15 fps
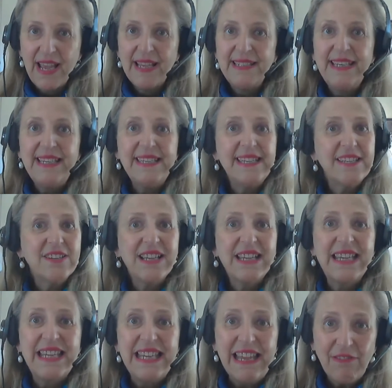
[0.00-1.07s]
This is a
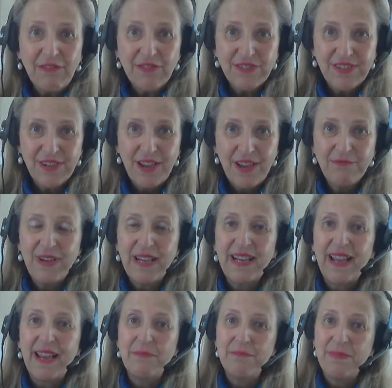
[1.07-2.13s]
gift, and we
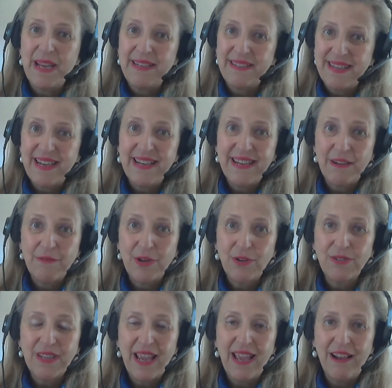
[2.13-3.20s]
can maintain our
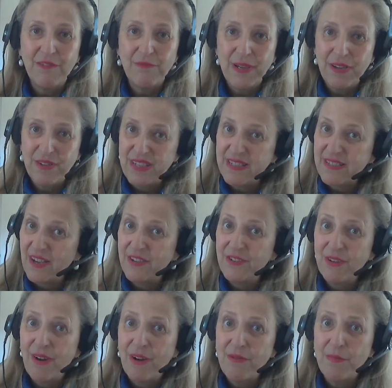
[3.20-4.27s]
good health because it's
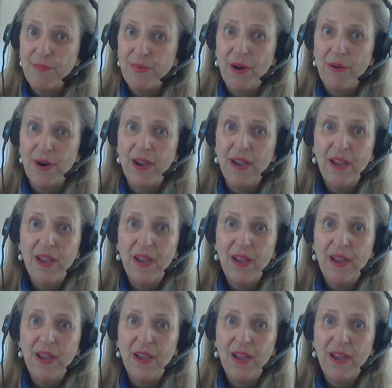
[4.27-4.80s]
under our power